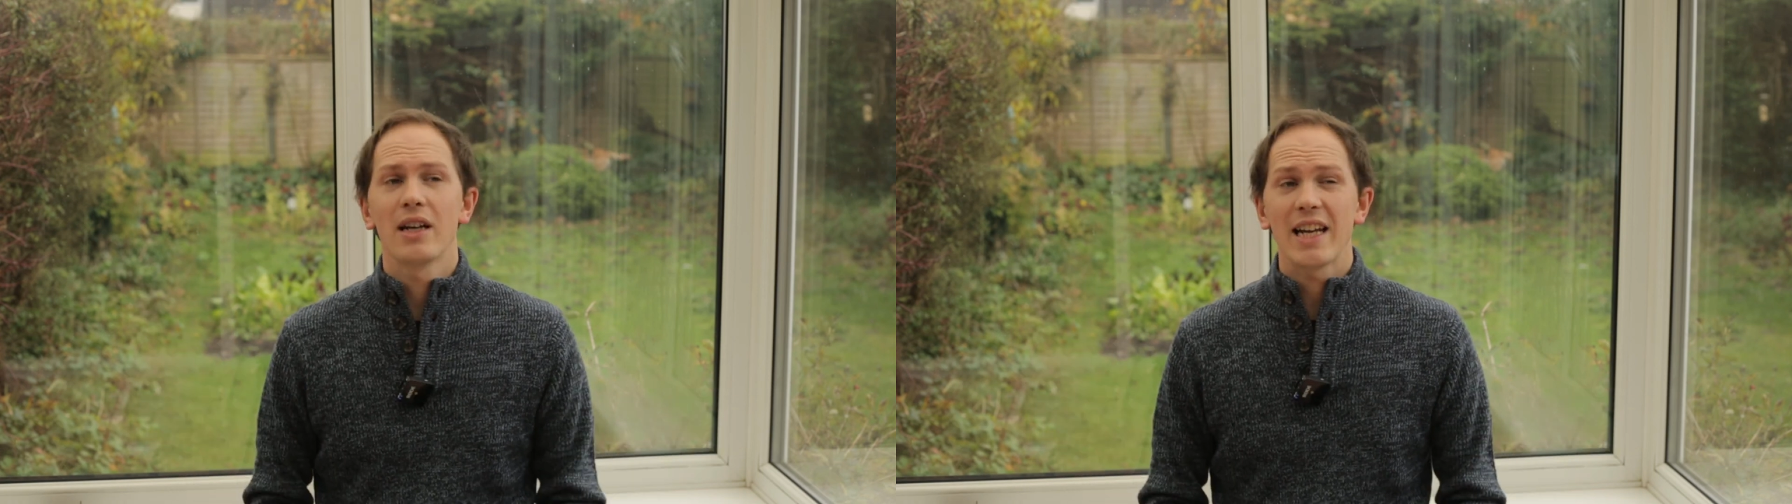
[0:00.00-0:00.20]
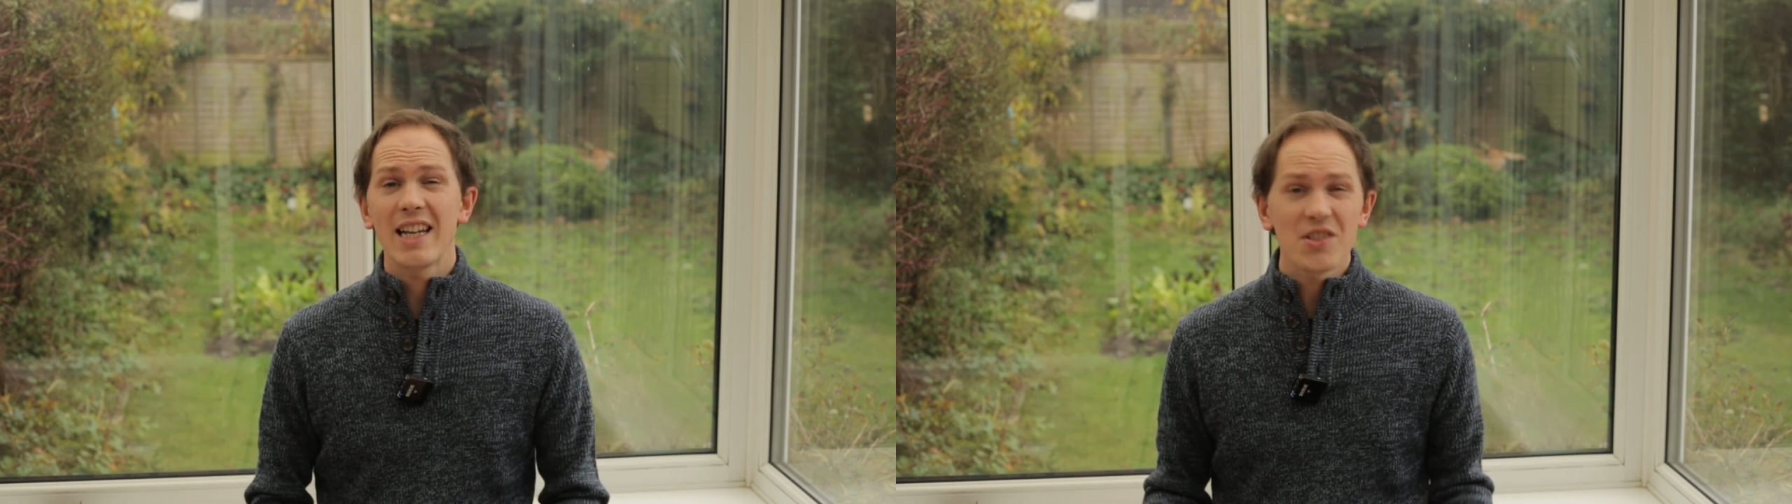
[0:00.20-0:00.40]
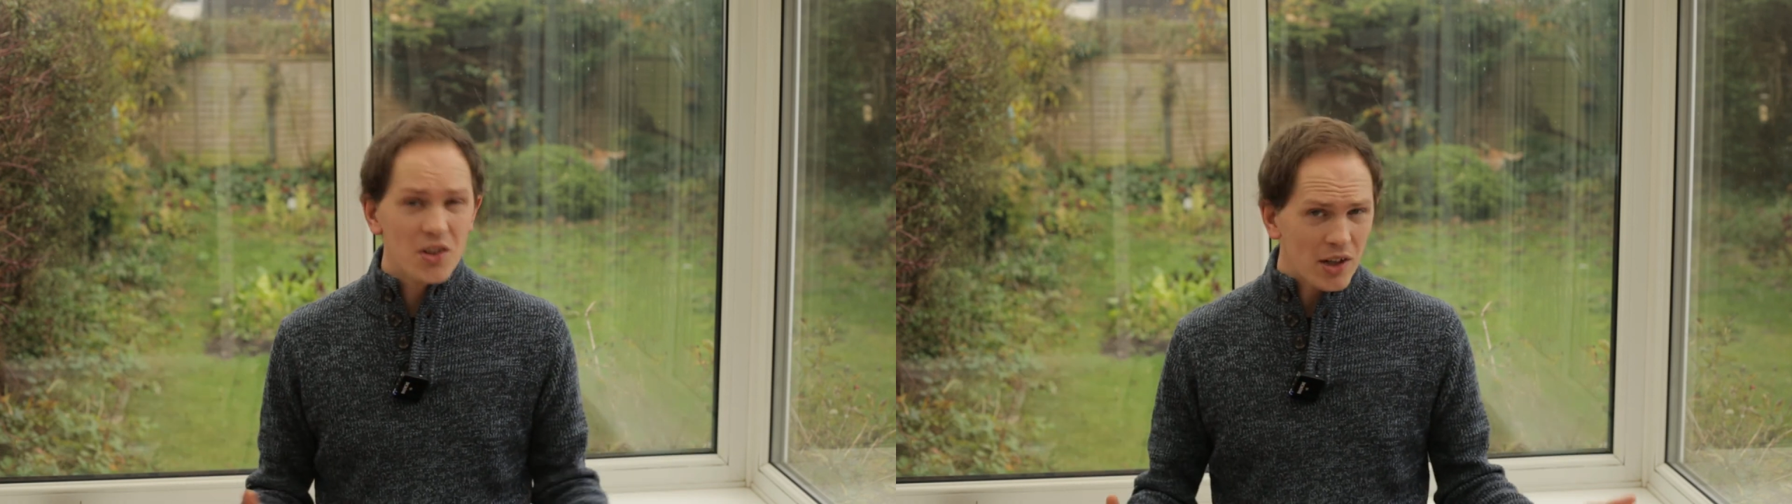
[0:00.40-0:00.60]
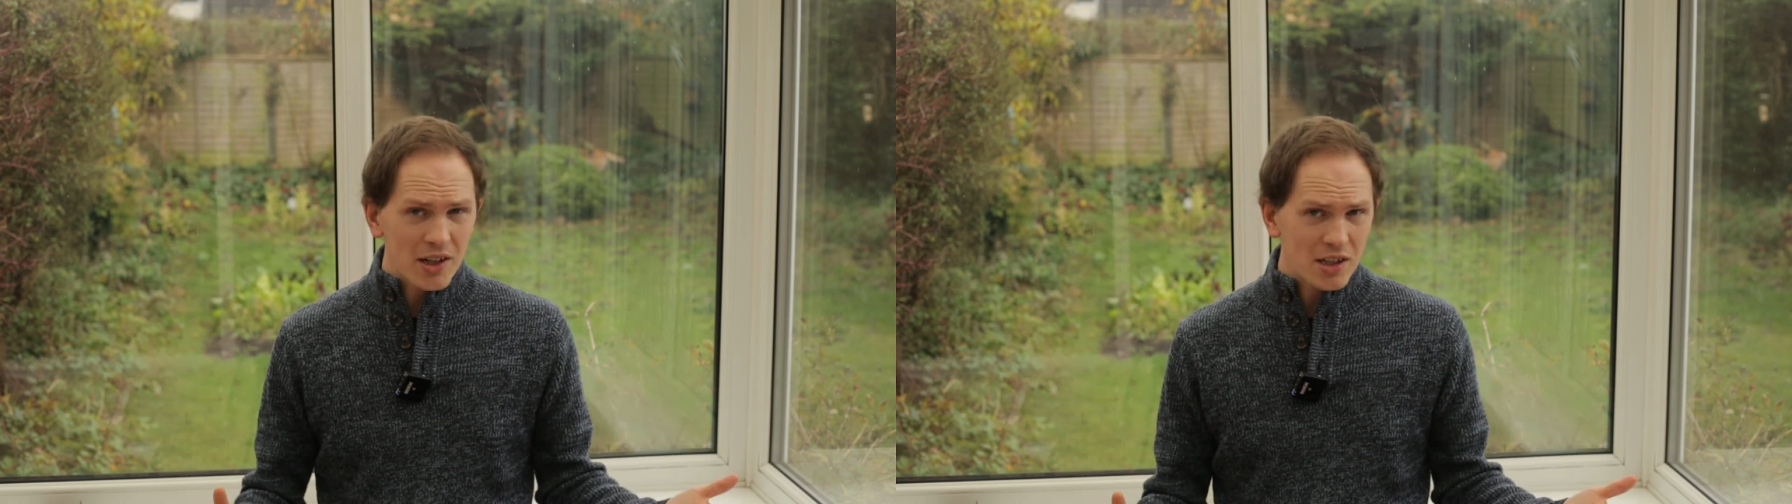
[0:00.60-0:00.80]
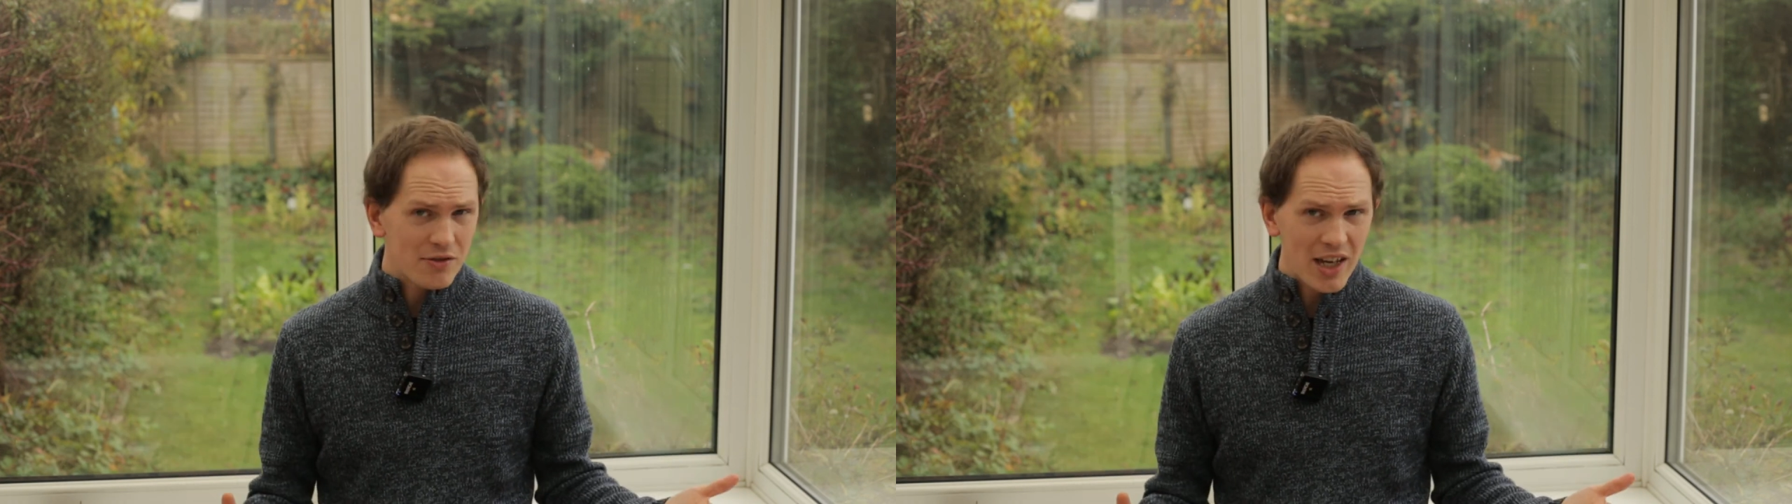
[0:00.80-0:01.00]
It is a good
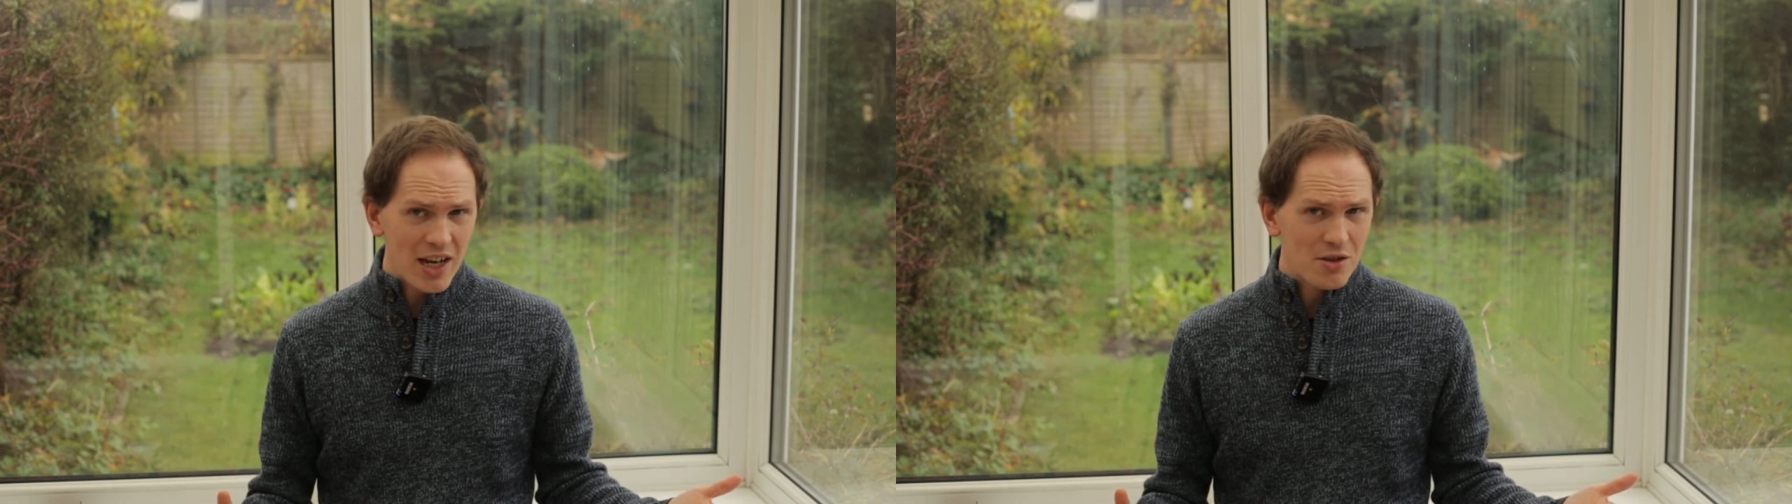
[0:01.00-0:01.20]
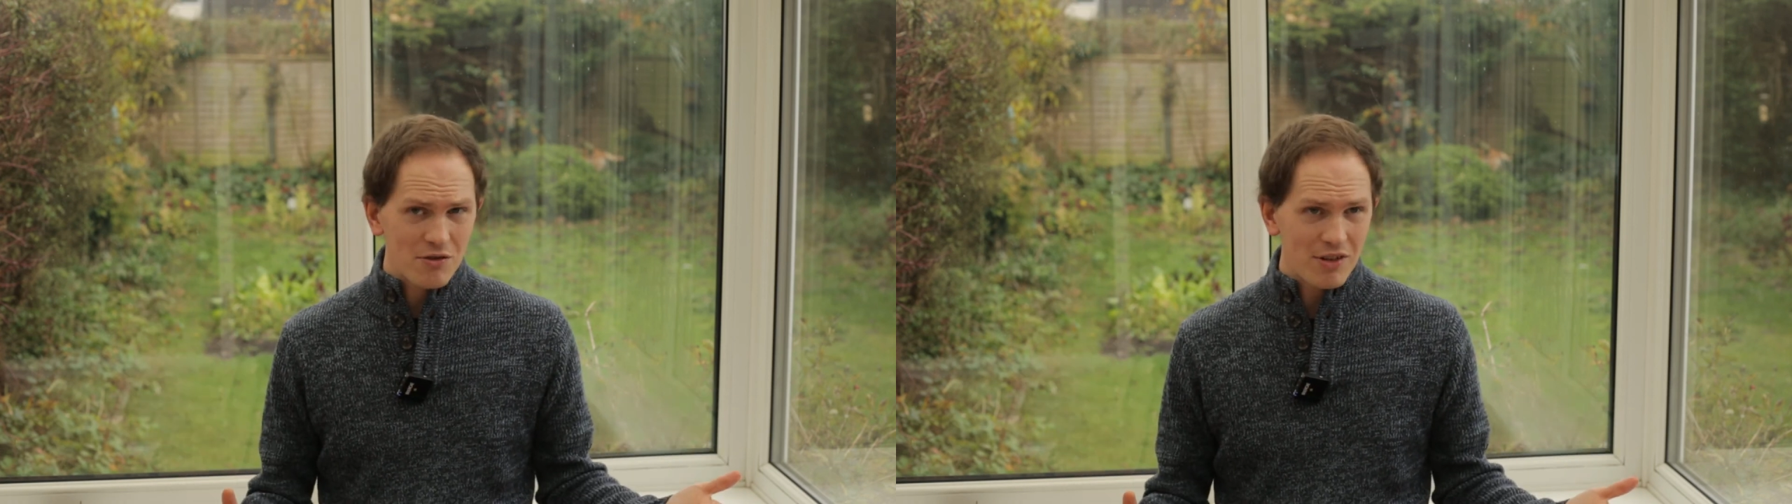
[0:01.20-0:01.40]
identification